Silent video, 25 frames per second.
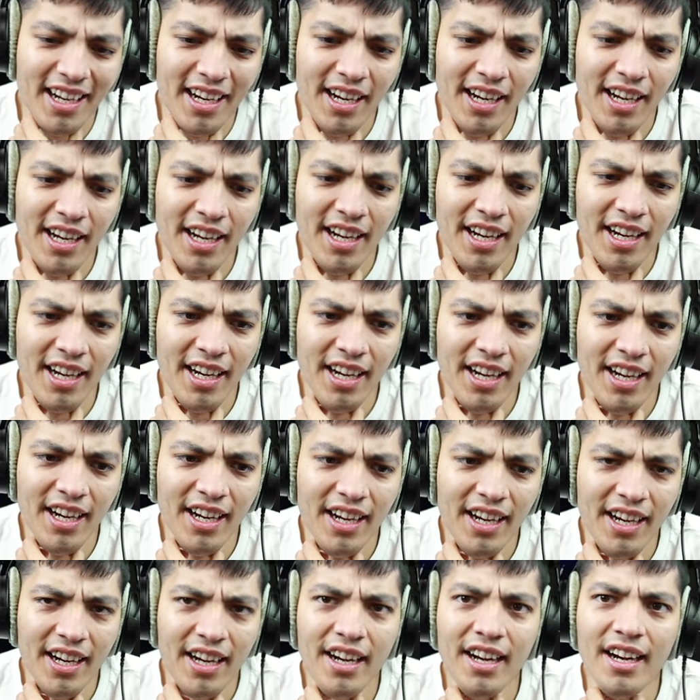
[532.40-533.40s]

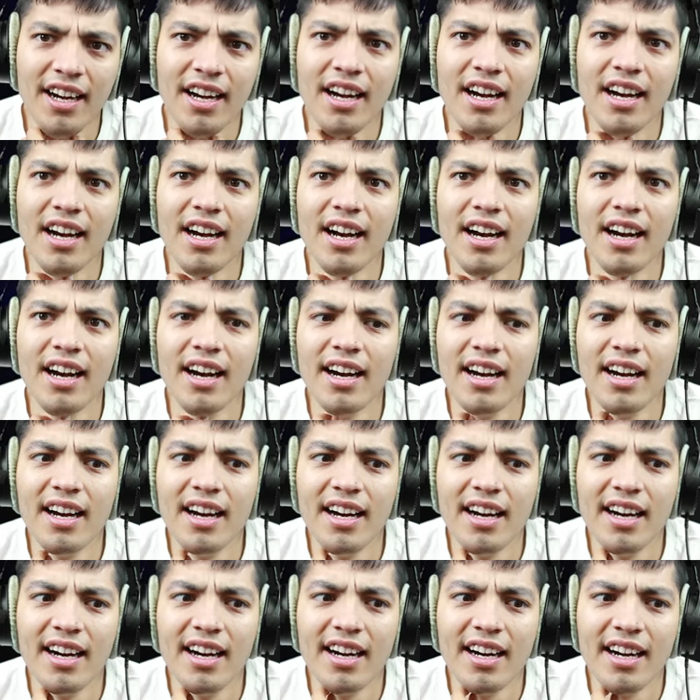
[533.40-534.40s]

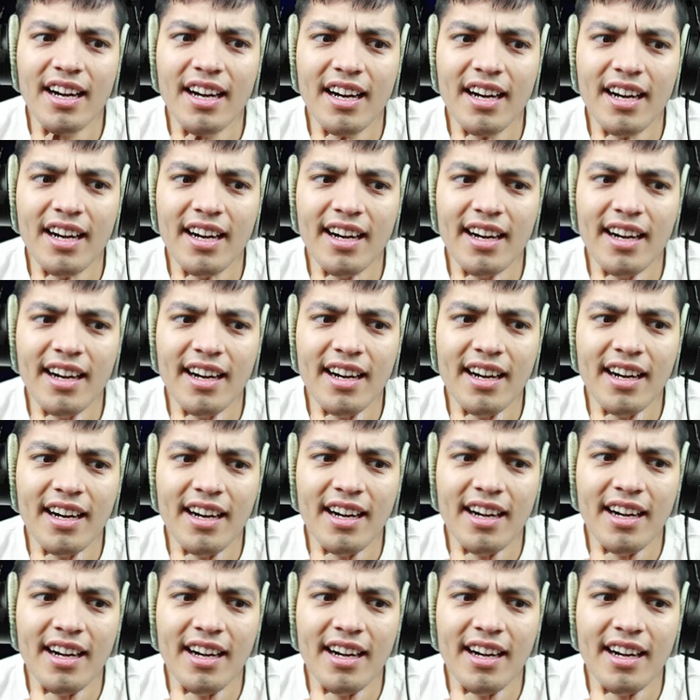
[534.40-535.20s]
No one is speaking in this clip.